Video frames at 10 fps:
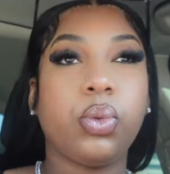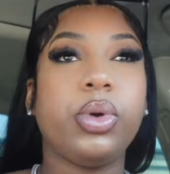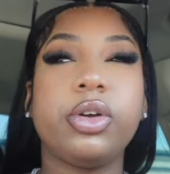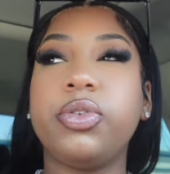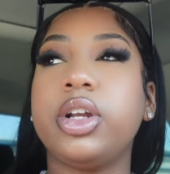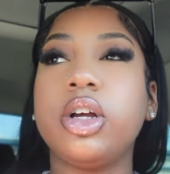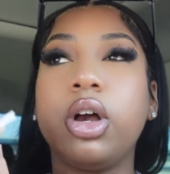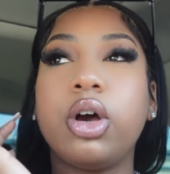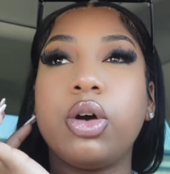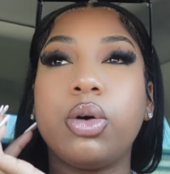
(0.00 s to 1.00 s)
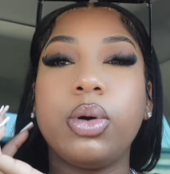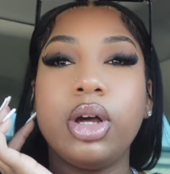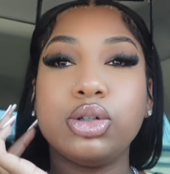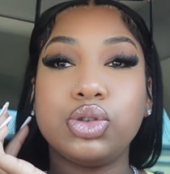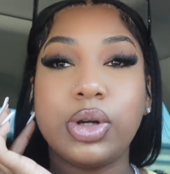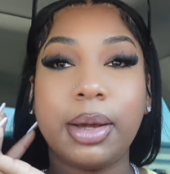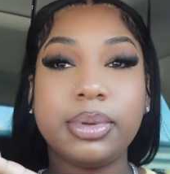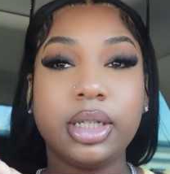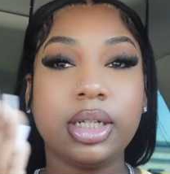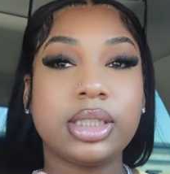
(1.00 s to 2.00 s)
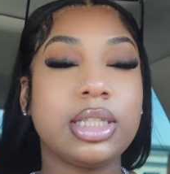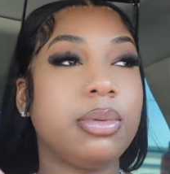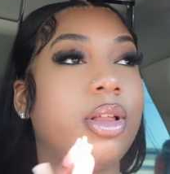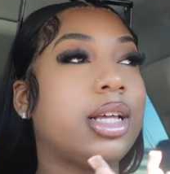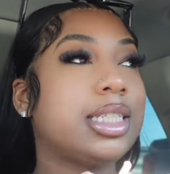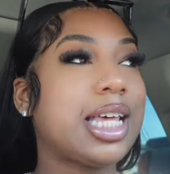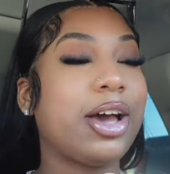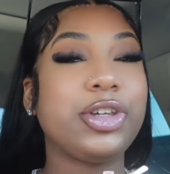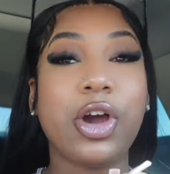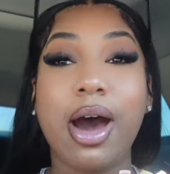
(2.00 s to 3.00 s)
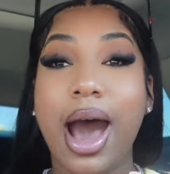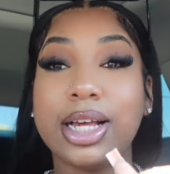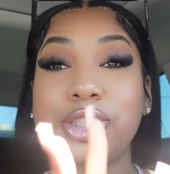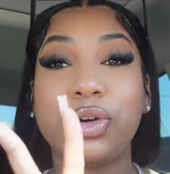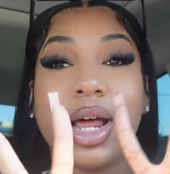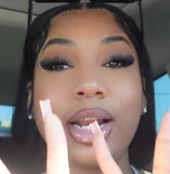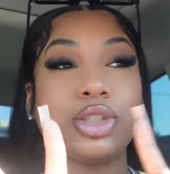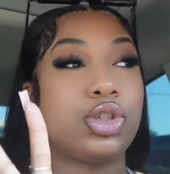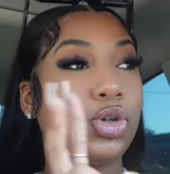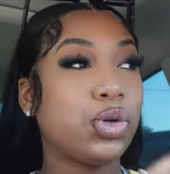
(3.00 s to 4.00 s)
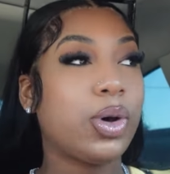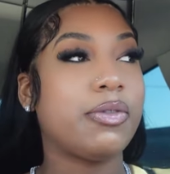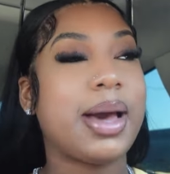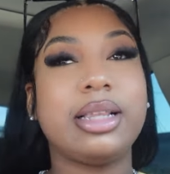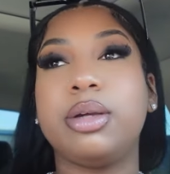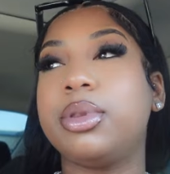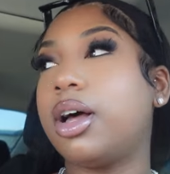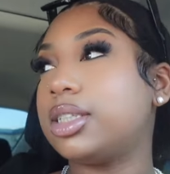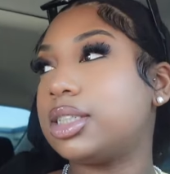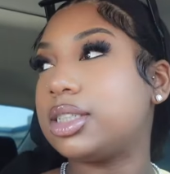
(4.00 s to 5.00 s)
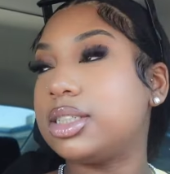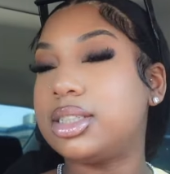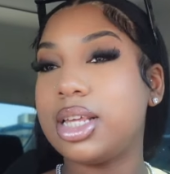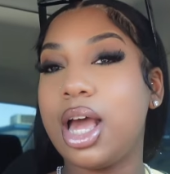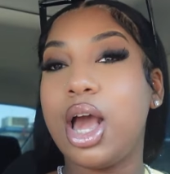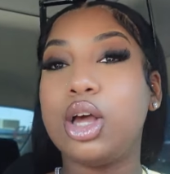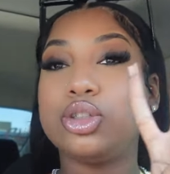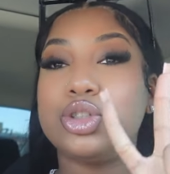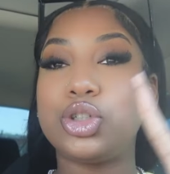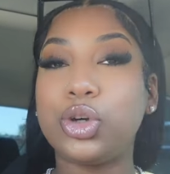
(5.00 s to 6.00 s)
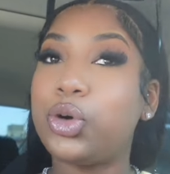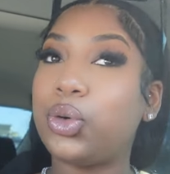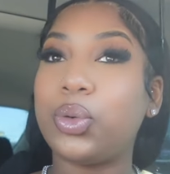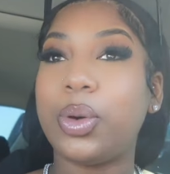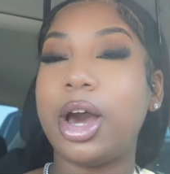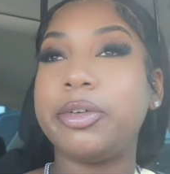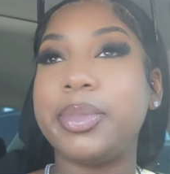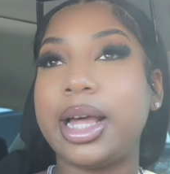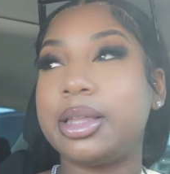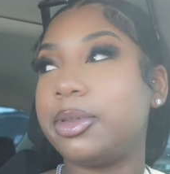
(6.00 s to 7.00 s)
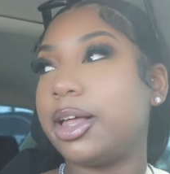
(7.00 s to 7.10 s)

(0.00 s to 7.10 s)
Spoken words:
We're finna go drop these lip glosses out. Y'all, I sold out of two of my lip glosses. Two of my lip